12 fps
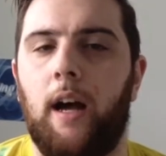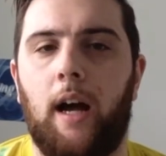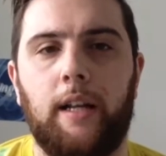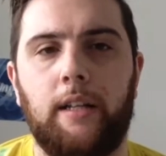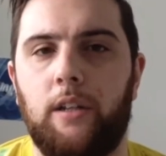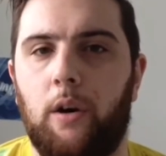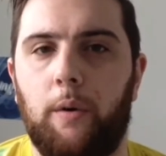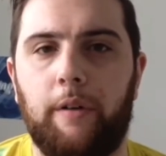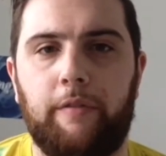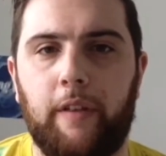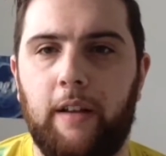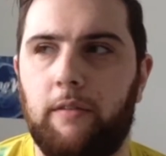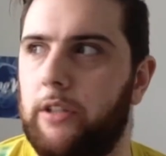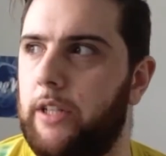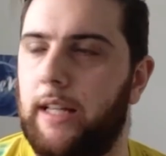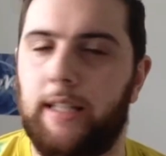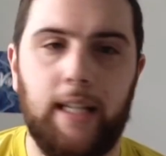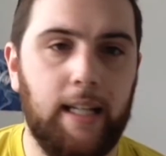I didn't know what flavors
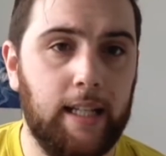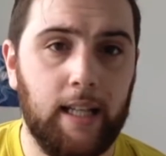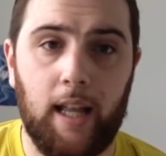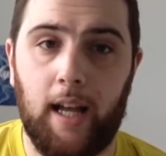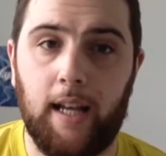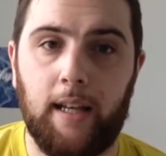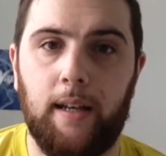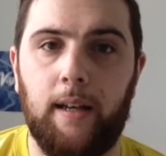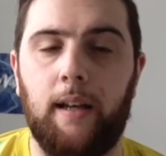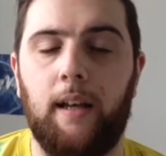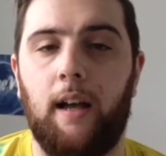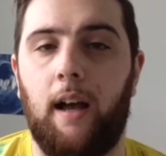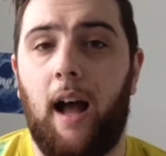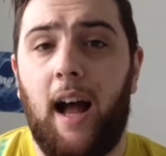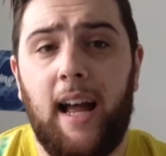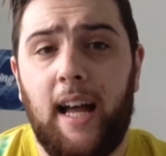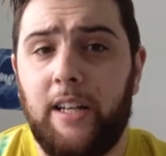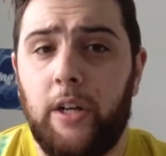I didn't like. I
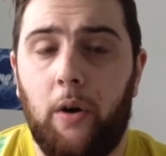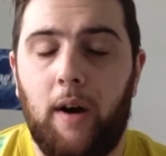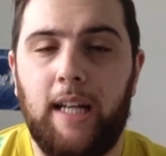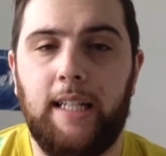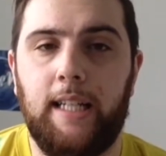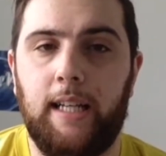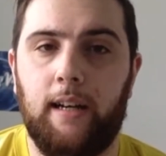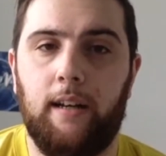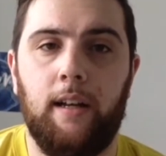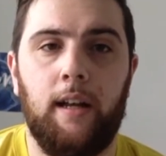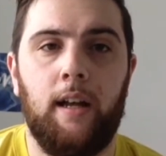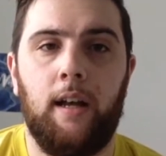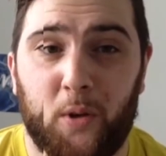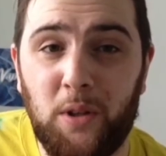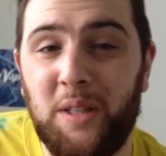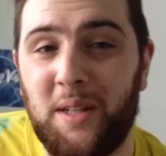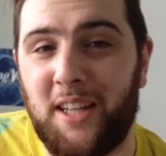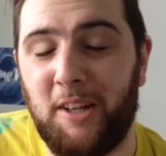had no idea. You know,
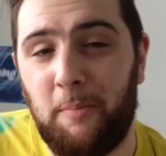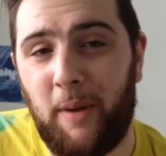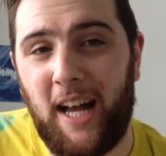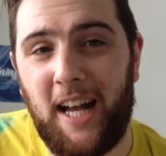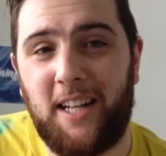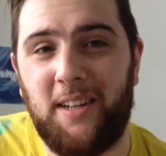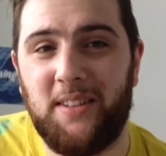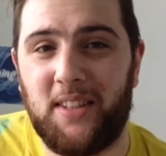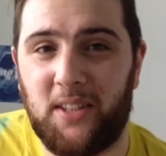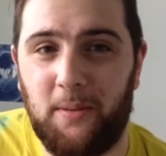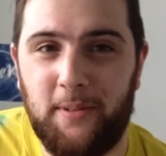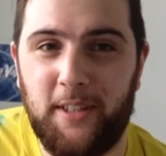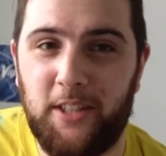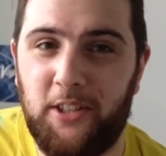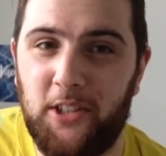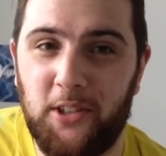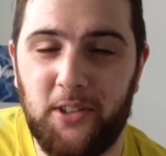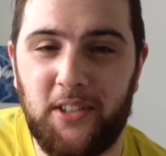looking back on some of the
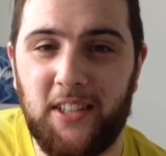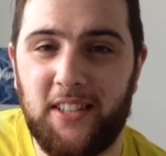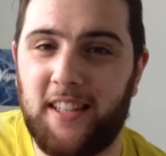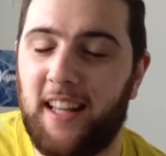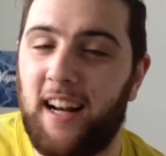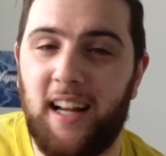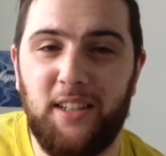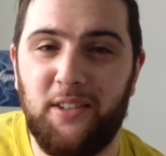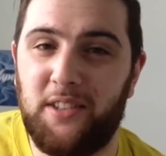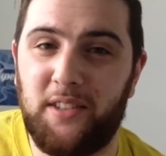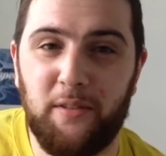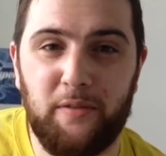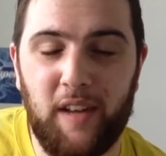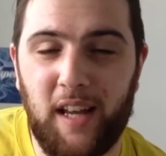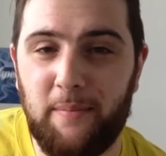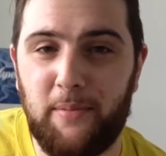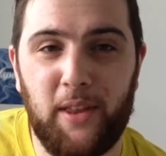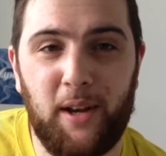juices that I used to
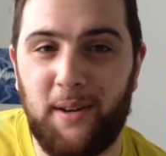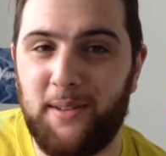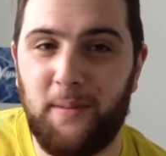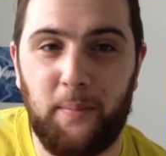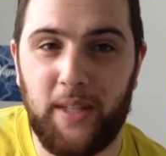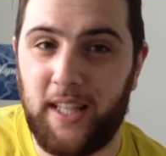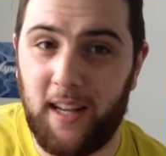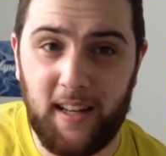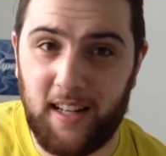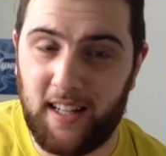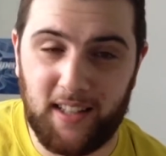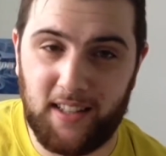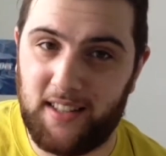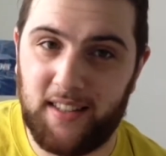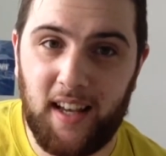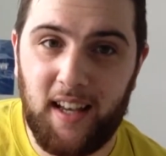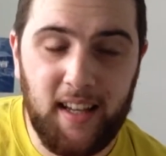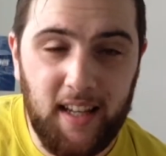vape there in the beginning
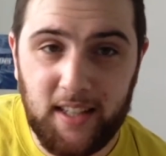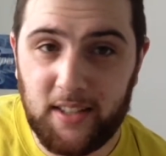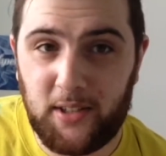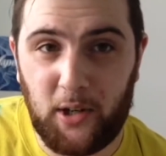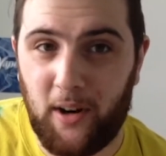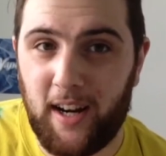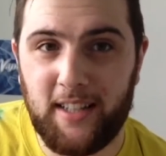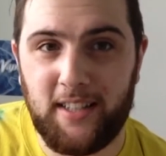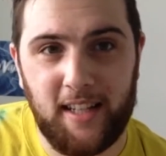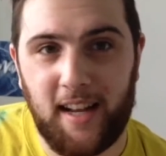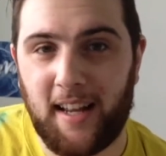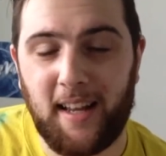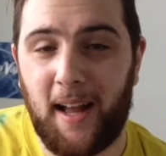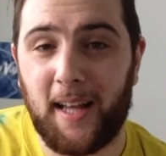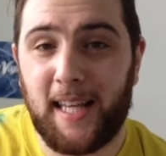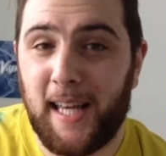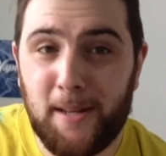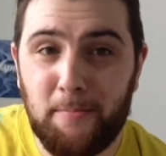is crazy. I
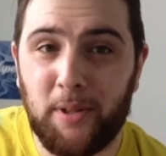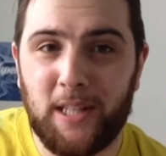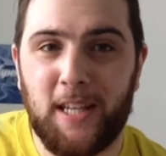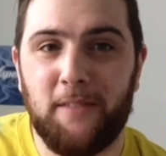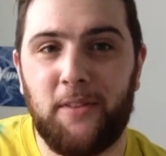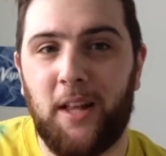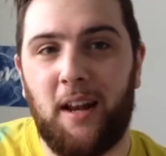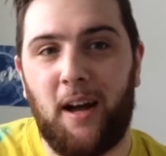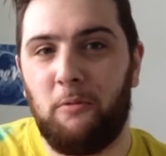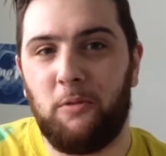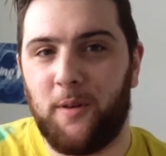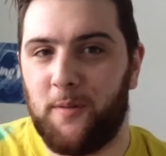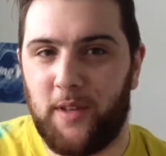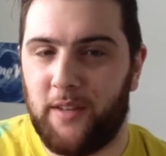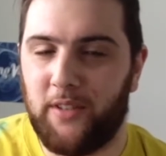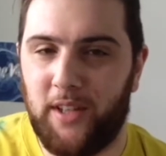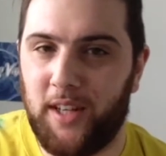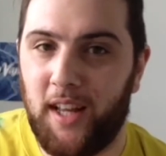can't believe that I would have
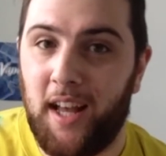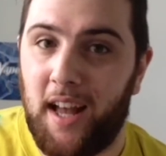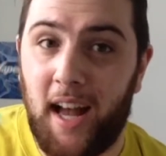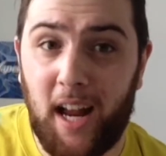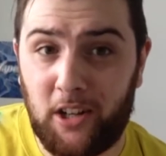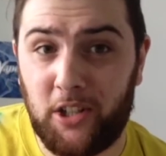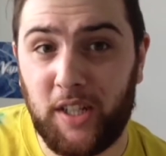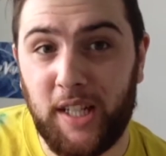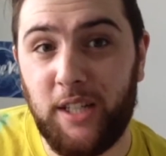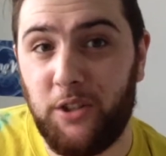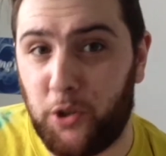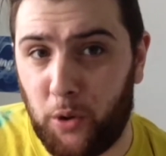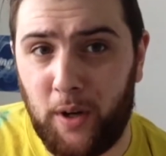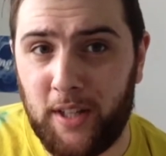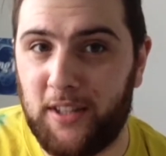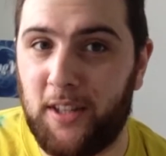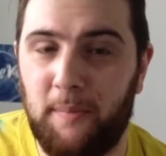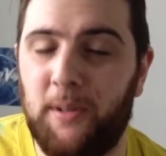even actually
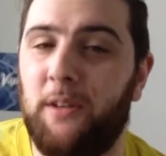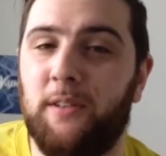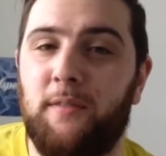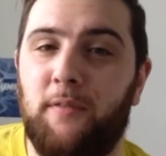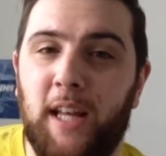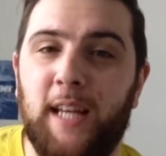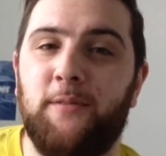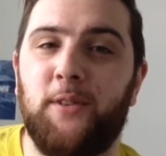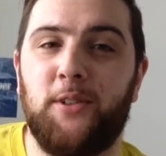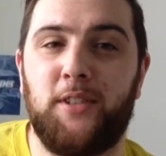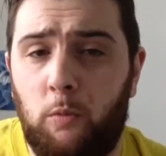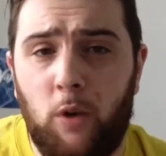enjoyed some of those flavors.